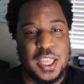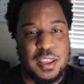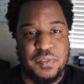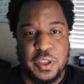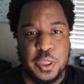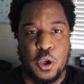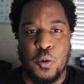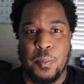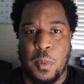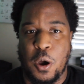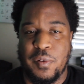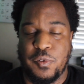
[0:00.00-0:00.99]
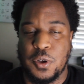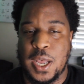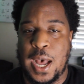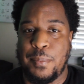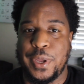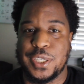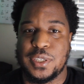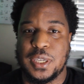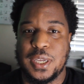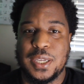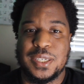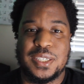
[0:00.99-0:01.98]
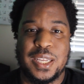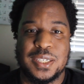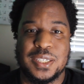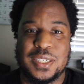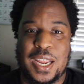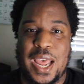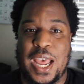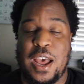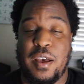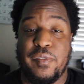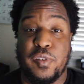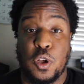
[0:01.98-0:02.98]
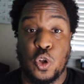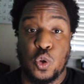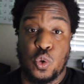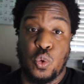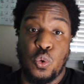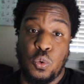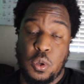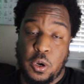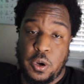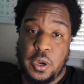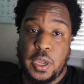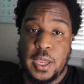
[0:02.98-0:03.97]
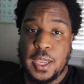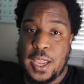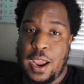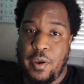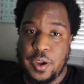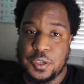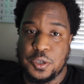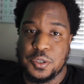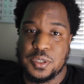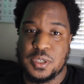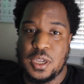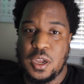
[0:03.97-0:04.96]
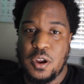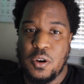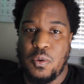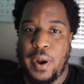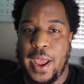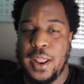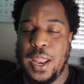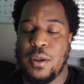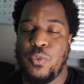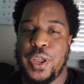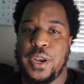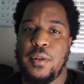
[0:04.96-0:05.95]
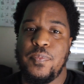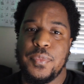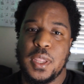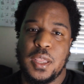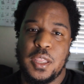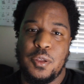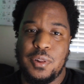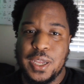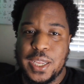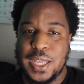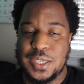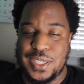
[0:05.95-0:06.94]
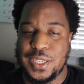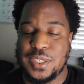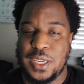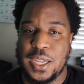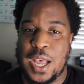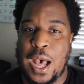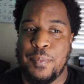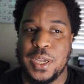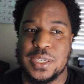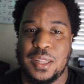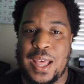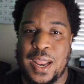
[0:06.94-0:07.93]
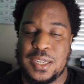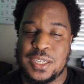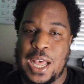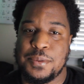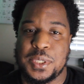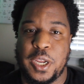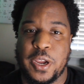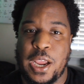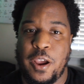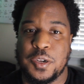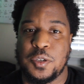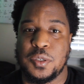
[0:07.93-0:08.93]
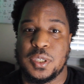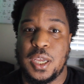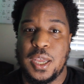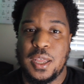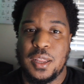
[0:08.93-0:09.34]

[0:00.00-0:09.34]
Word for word: even though Marvel Comics tends to have cooler characters, right? Like when you look at DC Comics, a lot of times their characters,